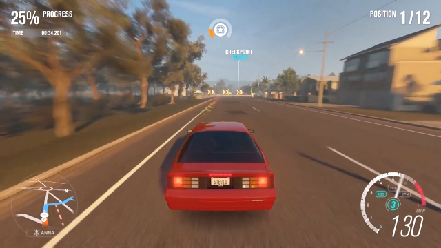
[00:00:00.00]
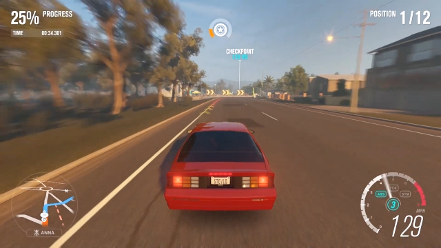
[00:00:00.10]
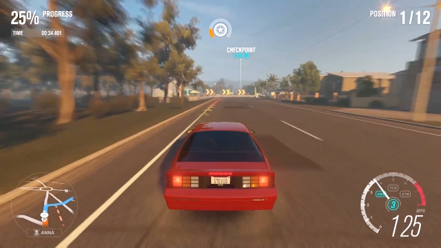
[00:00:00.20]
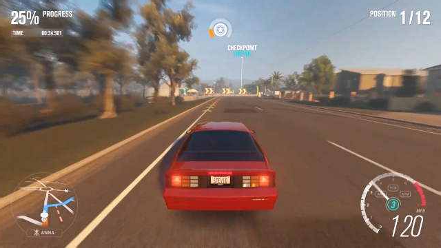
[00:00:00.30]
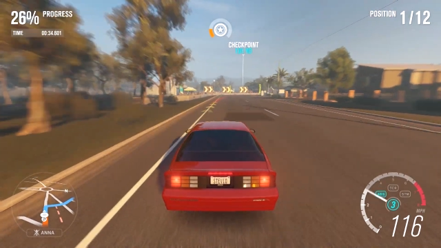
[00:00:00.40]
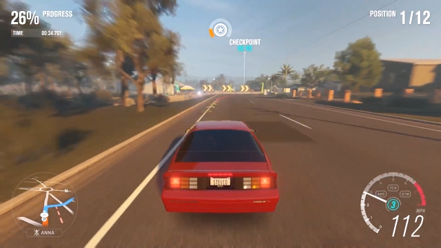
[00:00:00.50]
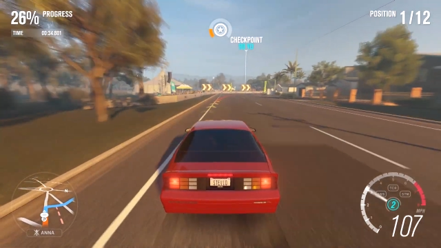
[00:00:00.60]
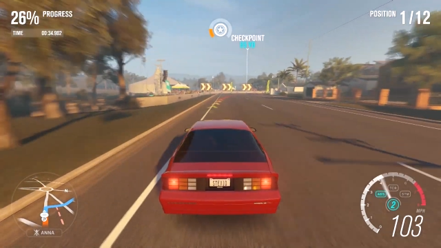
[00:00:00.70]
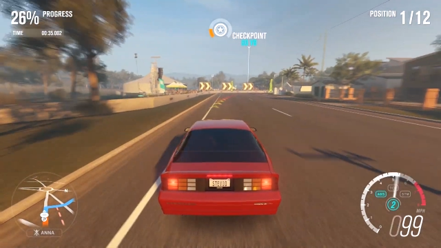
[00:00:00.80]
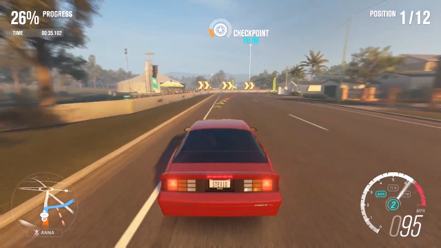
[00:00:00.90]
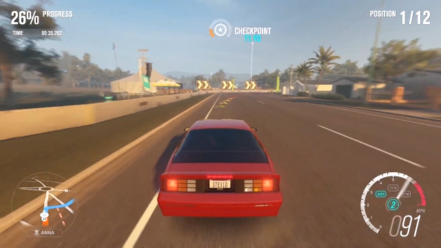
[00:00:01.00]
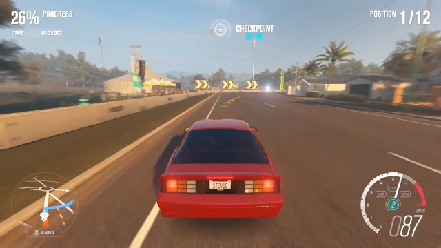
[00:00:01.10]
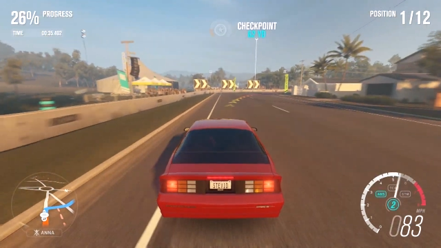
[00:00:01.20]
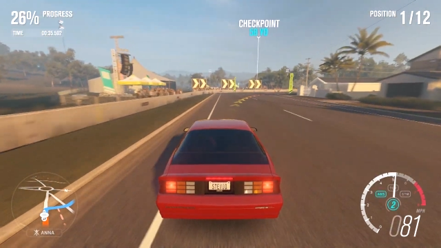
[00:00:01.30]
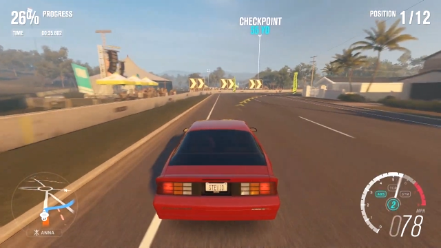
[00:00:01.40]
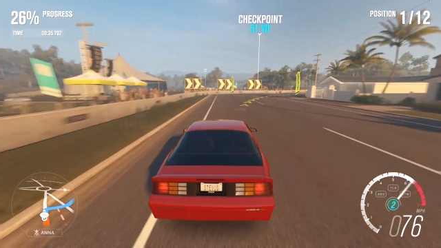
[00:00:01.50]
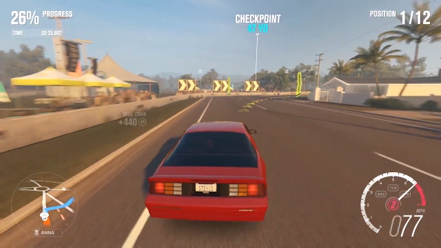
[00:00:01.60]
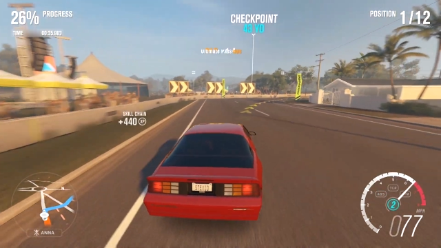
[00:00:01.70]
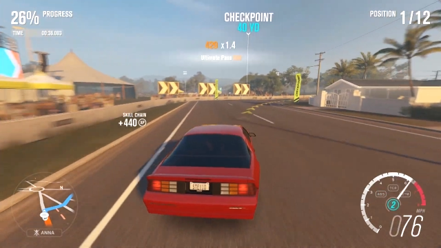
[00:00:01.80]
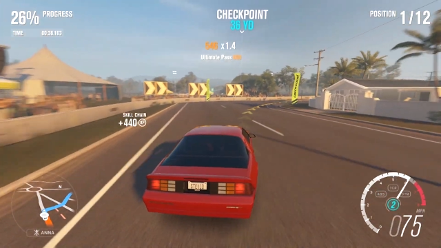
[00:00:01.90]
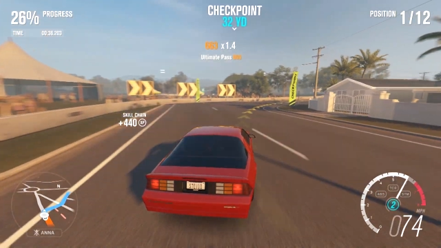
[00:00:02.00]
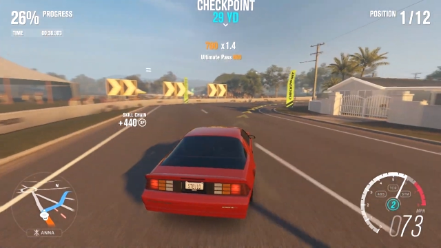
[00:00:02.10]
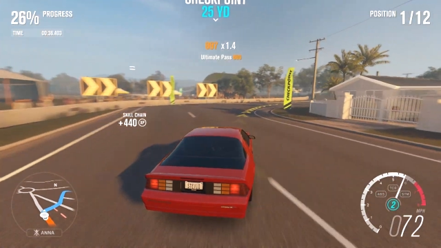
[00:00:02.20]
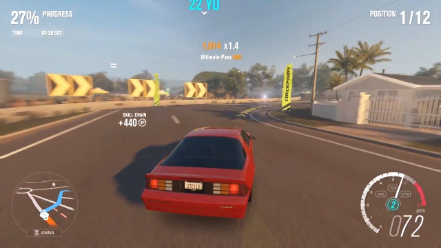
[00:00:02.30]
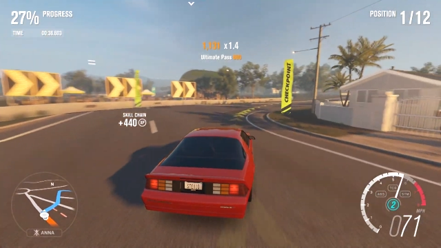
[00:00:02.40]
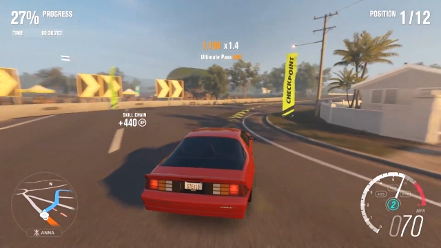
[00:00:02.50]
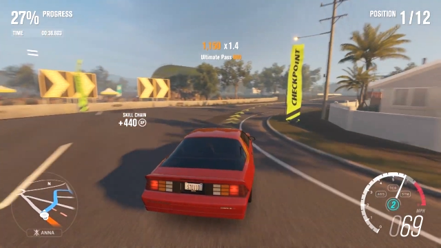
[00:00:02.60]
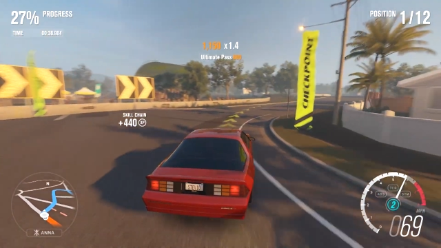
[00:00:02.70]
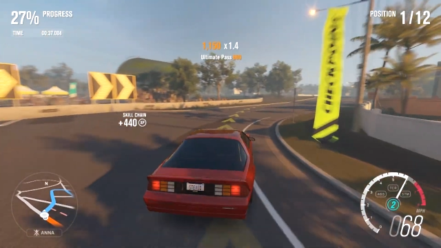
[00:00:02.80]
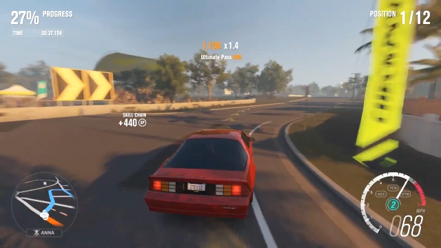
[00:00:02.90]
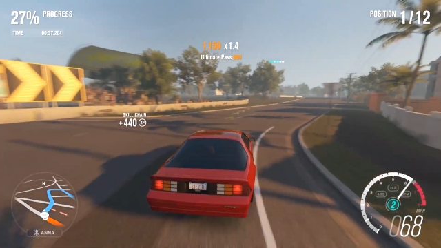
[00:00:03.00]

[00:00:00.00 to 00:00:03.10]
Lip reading: Nobody's mouth can be seen.